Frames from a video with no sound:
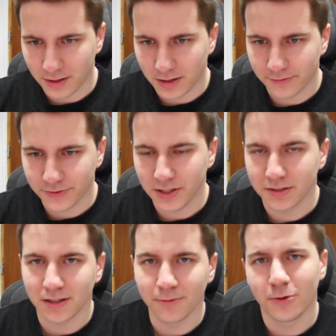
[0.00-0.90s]
I've seen
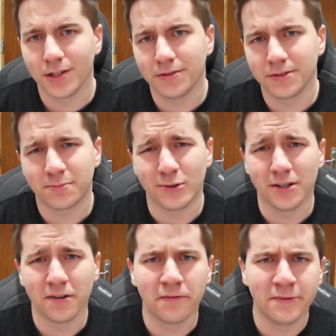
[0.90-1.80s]
some quite
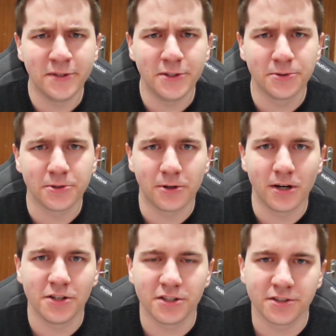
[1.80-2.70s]
disappointing reviews,
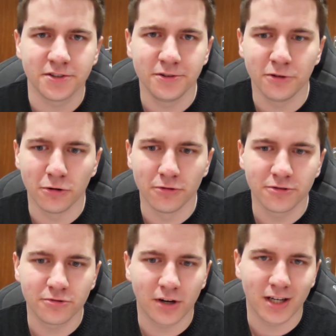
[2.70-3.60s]
or I just don't
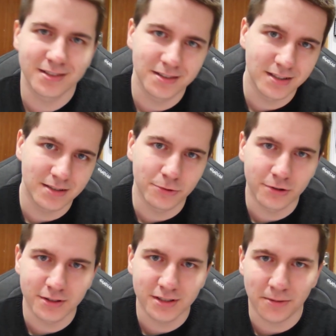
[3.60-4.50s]
trust them
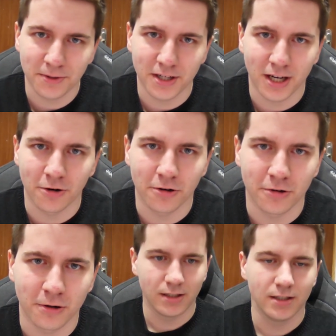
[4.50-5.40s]
or something, I don't
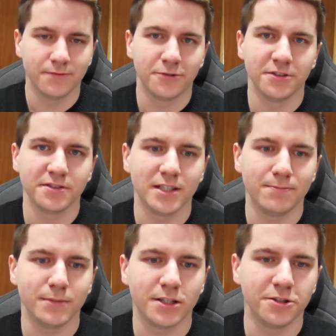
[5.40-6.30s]
know. And for the
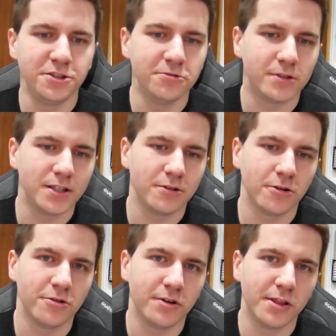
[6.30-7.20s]
Snapmaker U1,
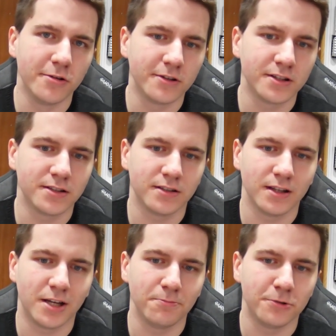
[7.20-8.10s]
although it looked a
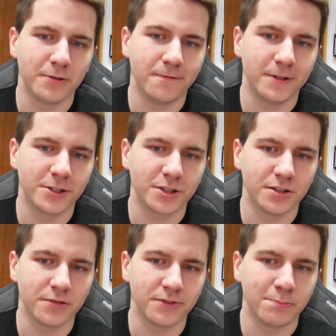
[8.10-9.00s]
lot more
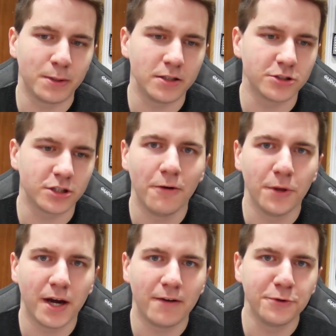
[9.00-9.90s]
efficient of the bunch, I
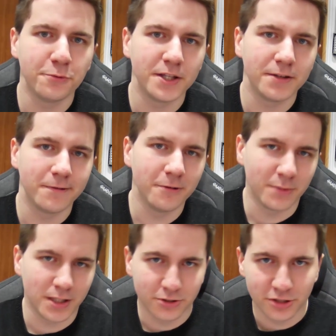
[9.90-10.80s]
would have to wait a few
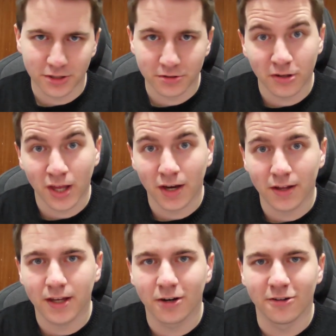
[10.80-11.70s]
months just to get
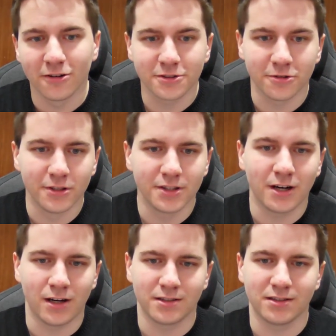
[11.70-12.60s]
it, and also it
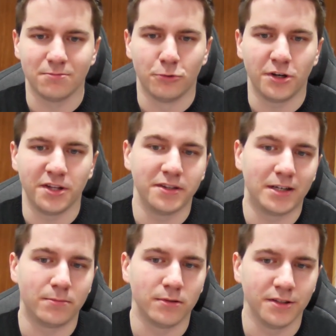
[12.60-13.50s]
cost more than
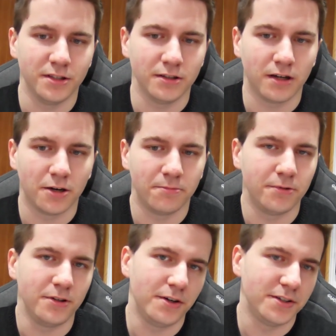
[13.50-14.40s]
double the other
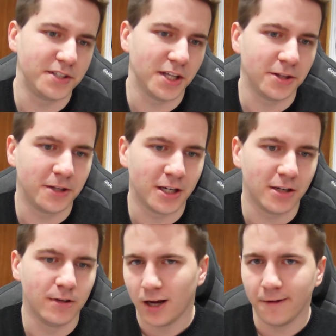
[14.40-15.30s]
printers at the
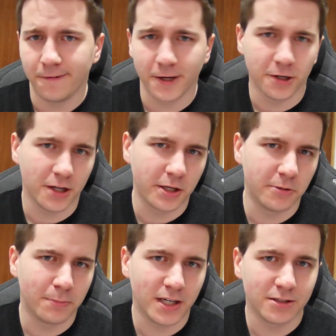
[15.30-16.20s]
time. I figured I
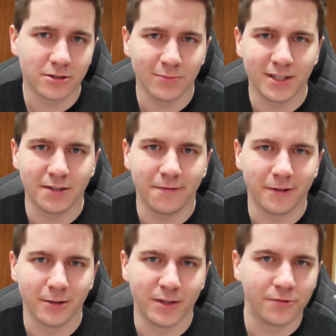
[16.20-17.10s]
could buy so many
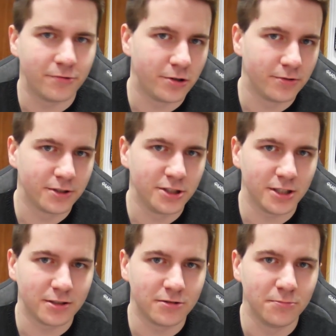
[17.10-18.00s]
filament rolls
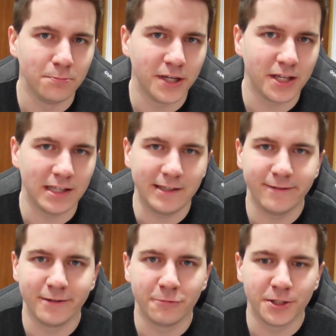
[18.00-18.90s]
just to break
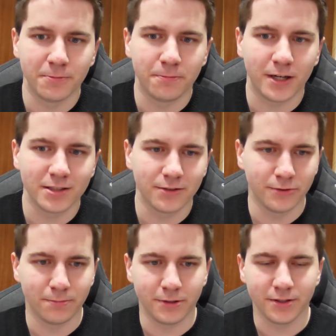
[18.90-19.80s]
even with the price of
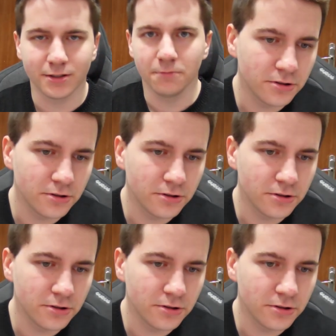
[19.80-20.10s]
the printer.